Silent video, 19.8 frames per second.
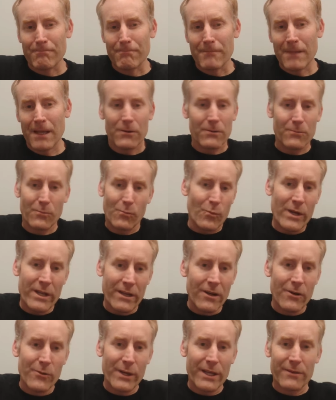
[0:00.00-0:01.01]
Now, we
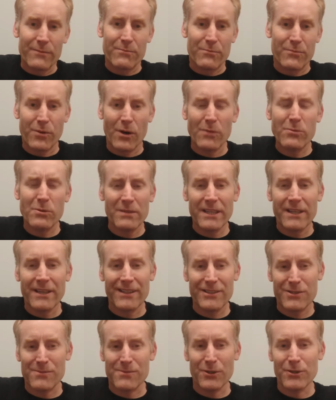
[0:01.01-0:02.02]
know we could probably
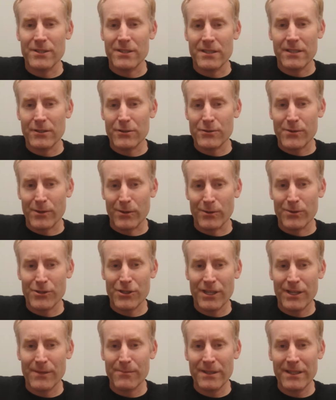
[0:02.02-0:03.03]
cut some good deals with launch
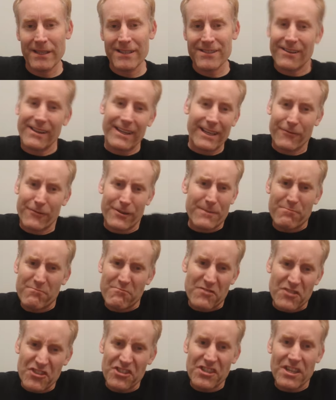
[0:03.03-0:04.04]
companies, right? If we
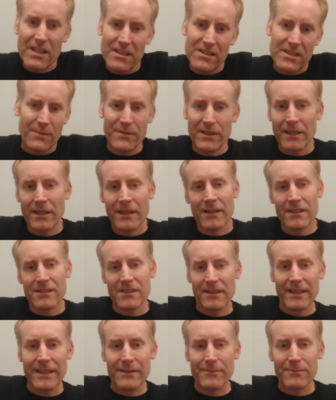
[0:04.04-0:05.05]
sneak something in as
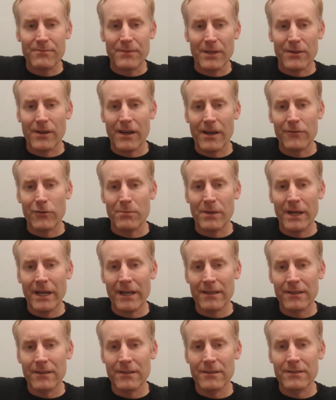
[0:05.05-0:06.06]
a late arrival
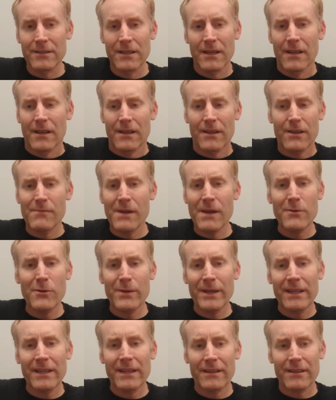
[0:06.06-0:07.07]
payload, you know, maybe
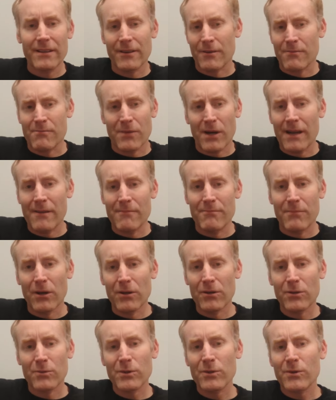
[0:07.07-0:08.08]
we can, you can buy in
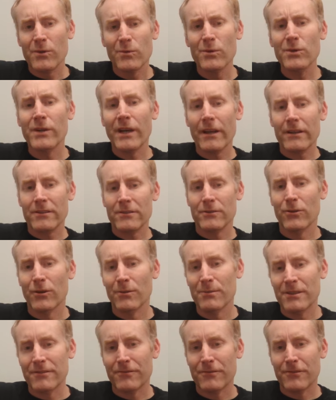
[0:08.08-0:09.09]
bulk. We'll, we'll get to
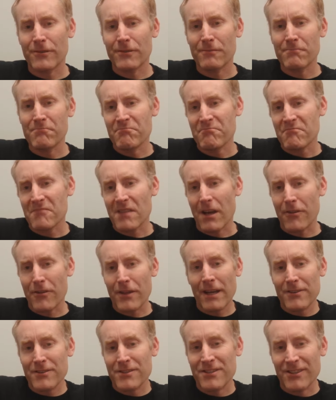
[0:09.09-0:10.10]
orbit for one
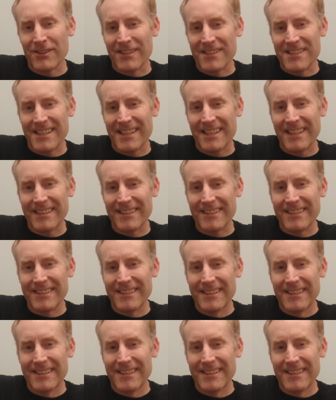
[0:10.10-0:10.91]
thousand dollars a kilo.